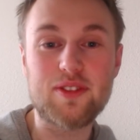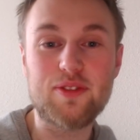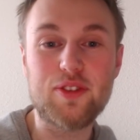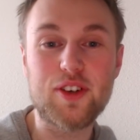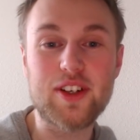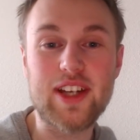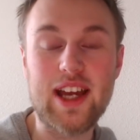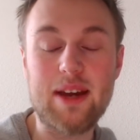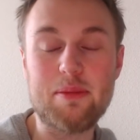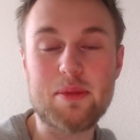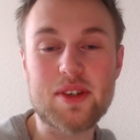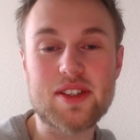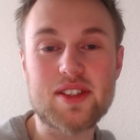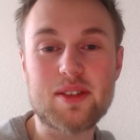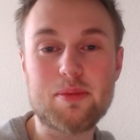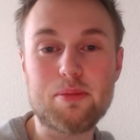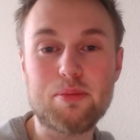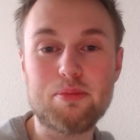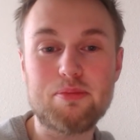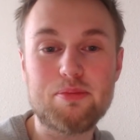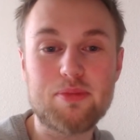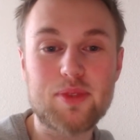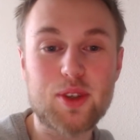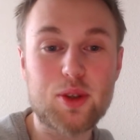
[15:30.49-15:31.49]
For them, it's a
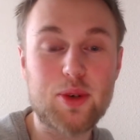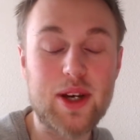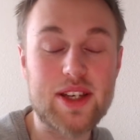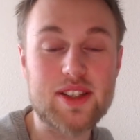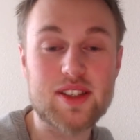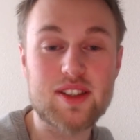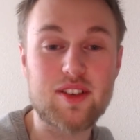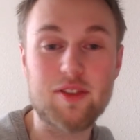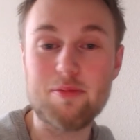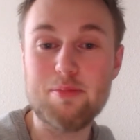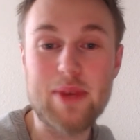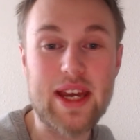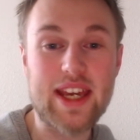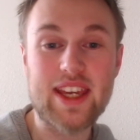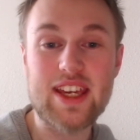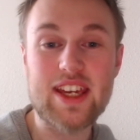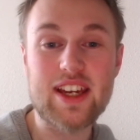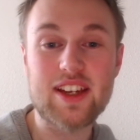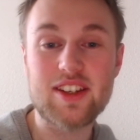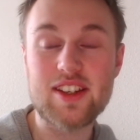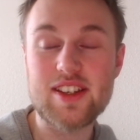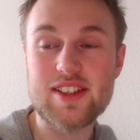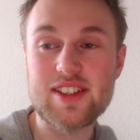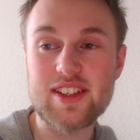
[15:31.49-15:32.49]
question of making
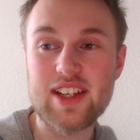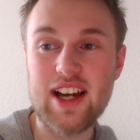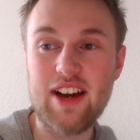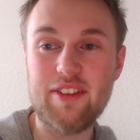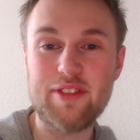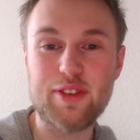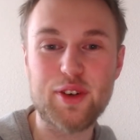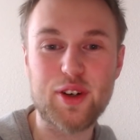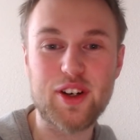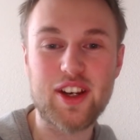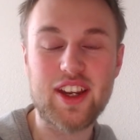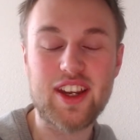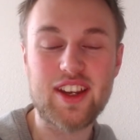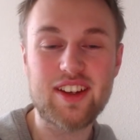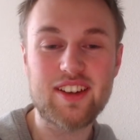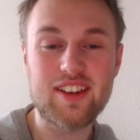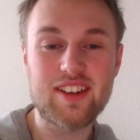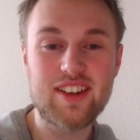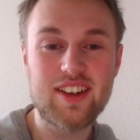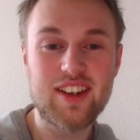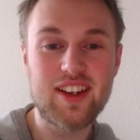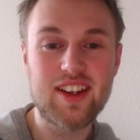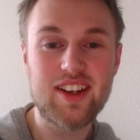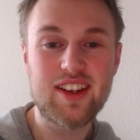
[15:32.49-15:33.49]
a discovery.
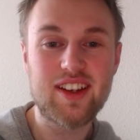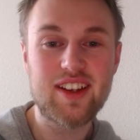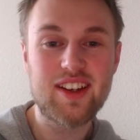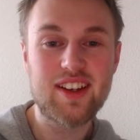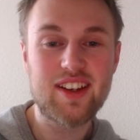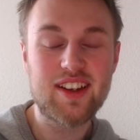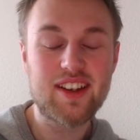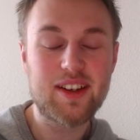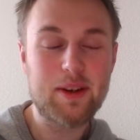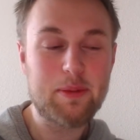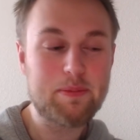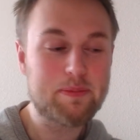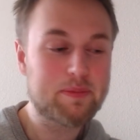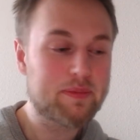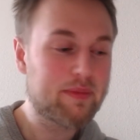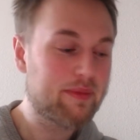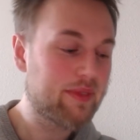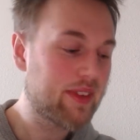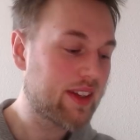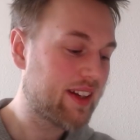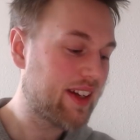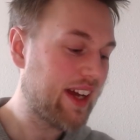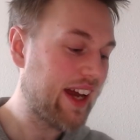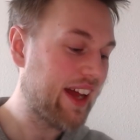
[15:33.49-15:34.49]

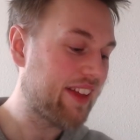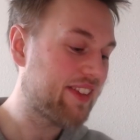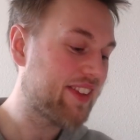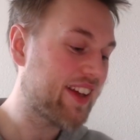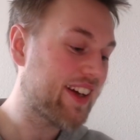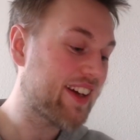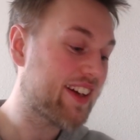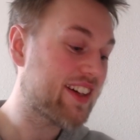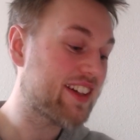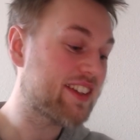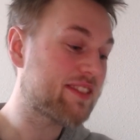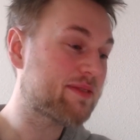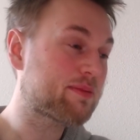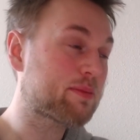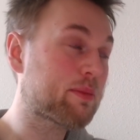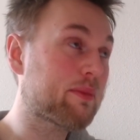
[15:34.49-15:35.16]
And uh,